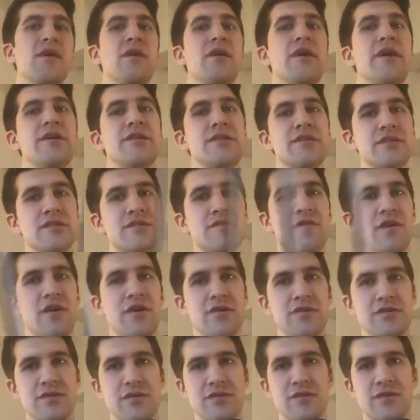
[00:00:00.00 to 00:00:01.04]
And just
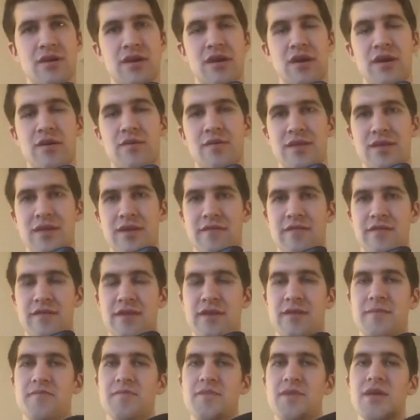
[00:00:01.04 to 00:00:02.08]
follows along with everything.
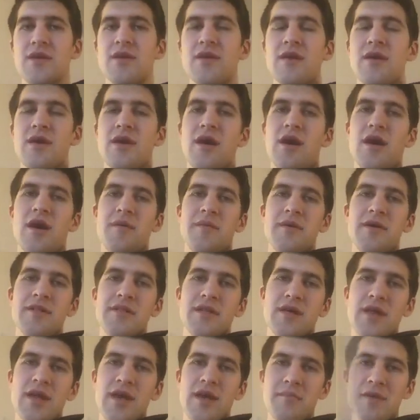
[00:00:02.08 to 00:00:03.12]
And
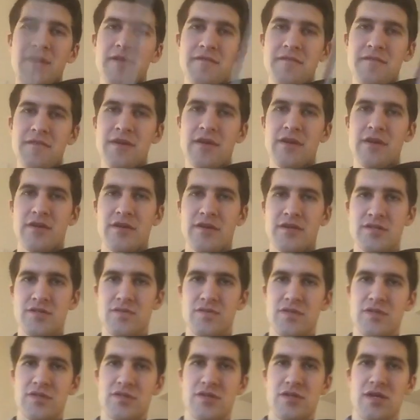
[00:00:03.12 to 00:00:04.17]
then I have my fingers,
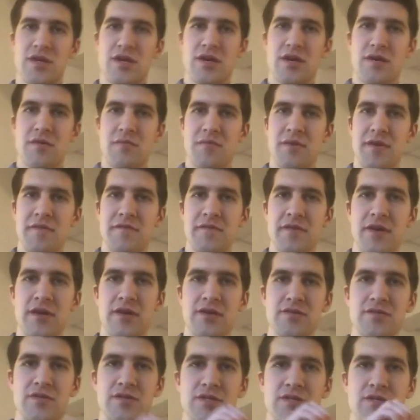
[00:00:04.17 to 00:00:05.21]
which we
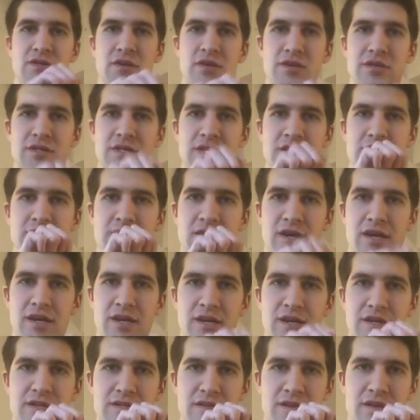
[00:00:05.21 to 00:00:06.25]
just call tick-tock,
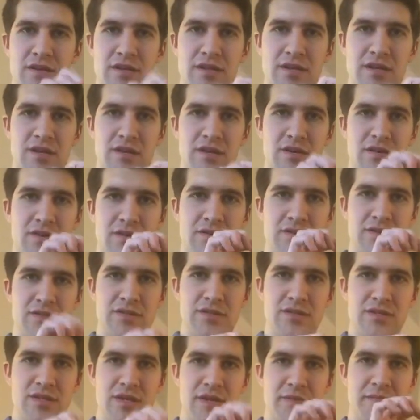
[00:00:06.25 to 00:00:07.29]
because all they can go is
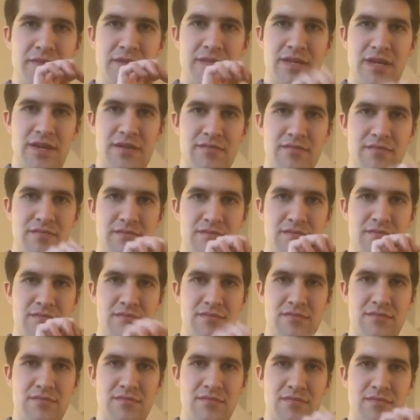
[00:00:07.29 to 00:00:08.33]
just up and down.
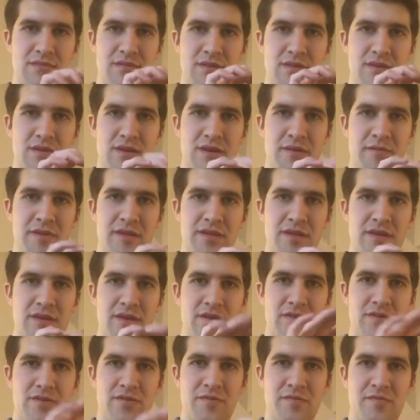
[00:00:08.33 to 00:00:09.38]
I mean, they can
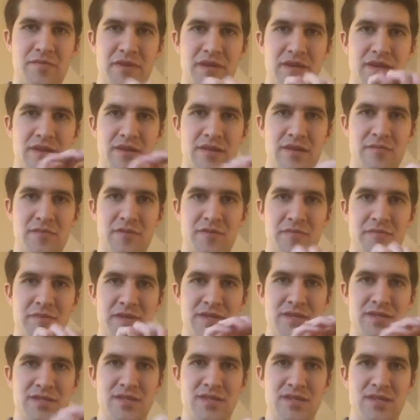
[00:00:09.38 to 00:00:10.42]
go make other
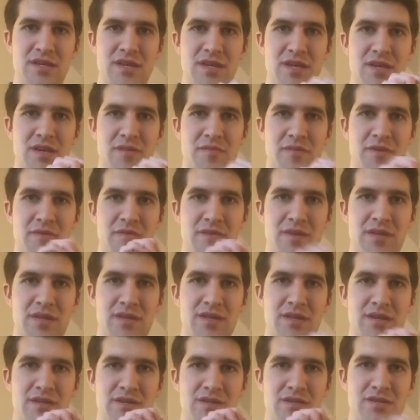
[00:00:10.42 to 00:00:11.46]
movements, but really
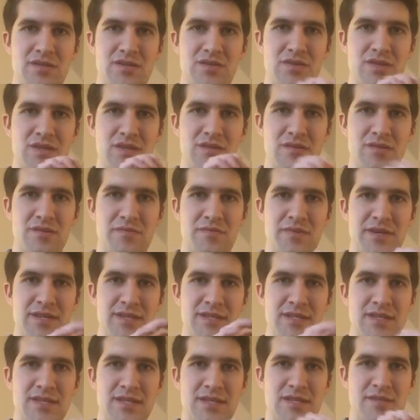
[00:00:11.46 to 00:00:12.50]
they're just doing
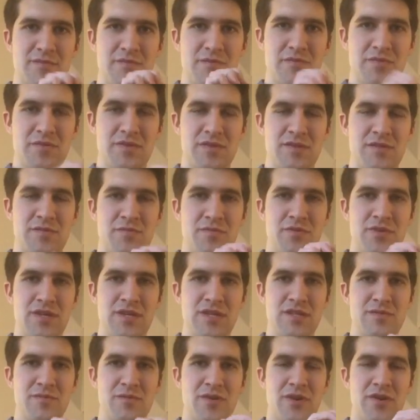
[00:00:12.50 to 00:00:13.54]
basically this move. It's pretty
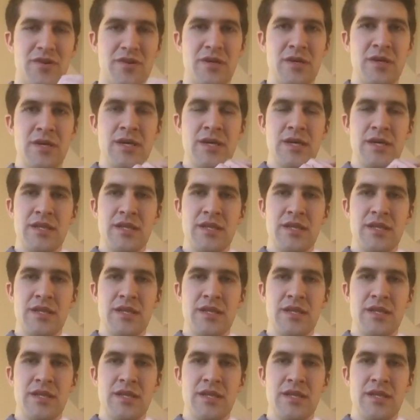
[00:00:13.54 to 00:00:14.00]
small.